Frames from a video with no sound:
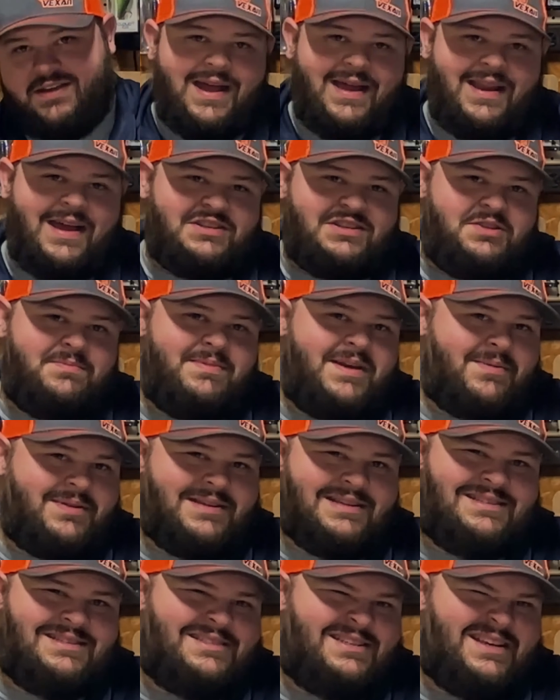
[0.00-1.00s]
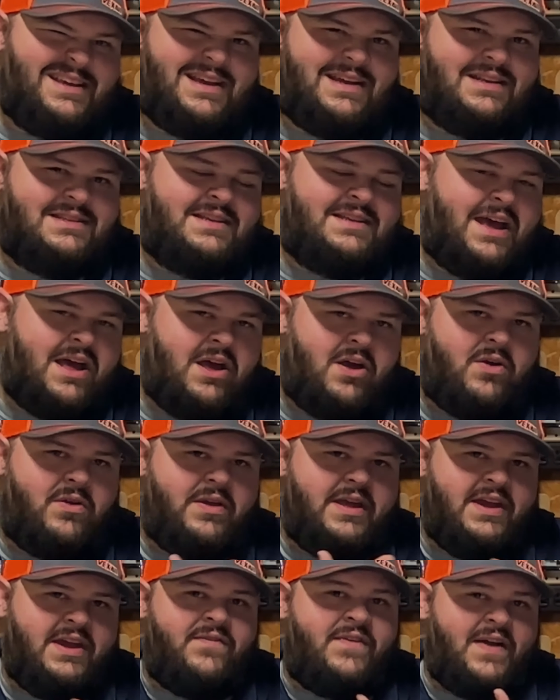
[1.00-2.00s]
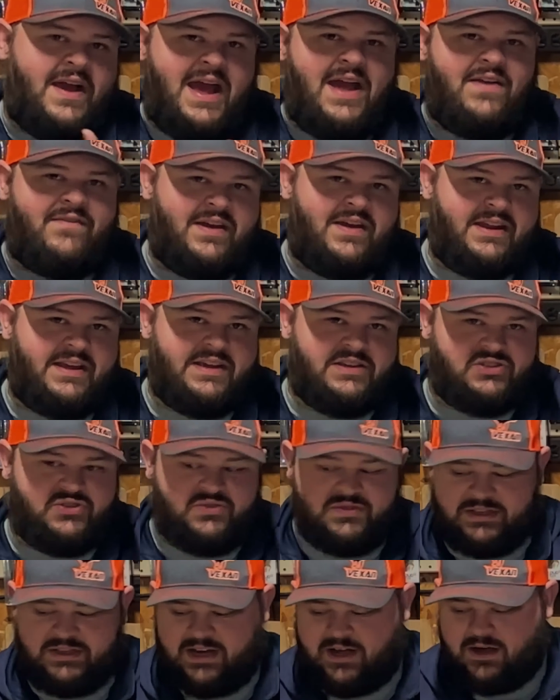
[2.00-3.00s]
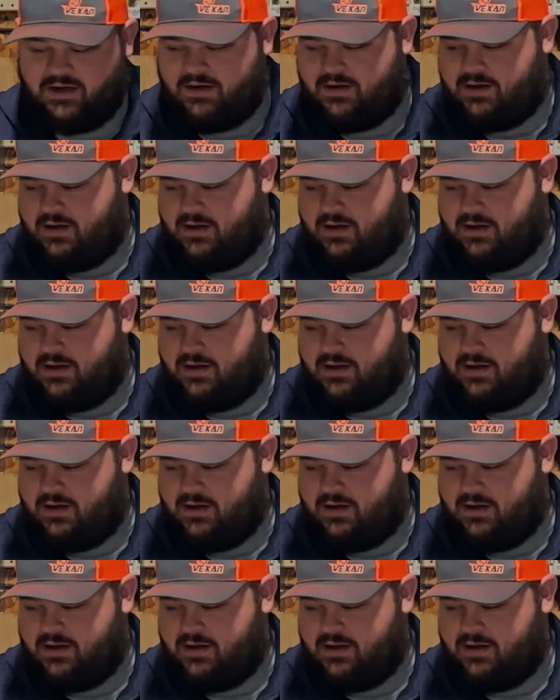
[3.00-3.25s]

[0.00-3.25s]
and actually be able to see and tell if I have any issues there.